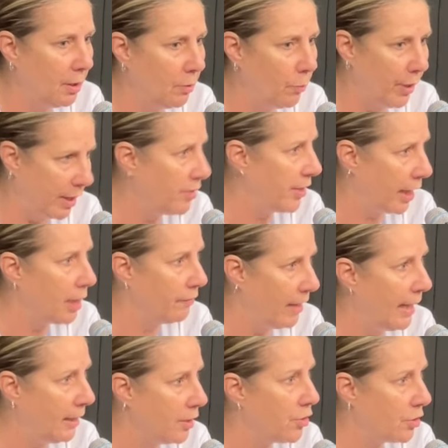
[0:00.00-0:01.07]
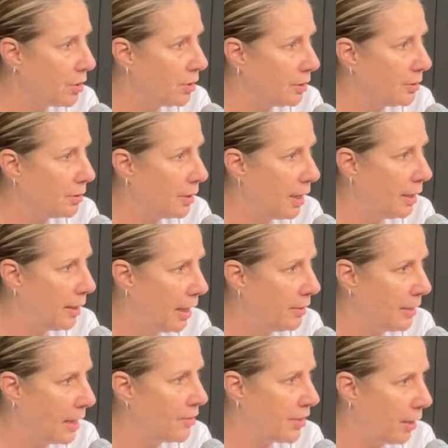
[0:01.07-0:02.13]
We can take advantage and
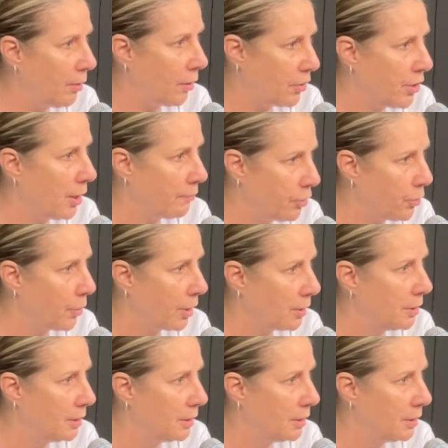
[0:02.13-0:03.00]
not sell ourselves short.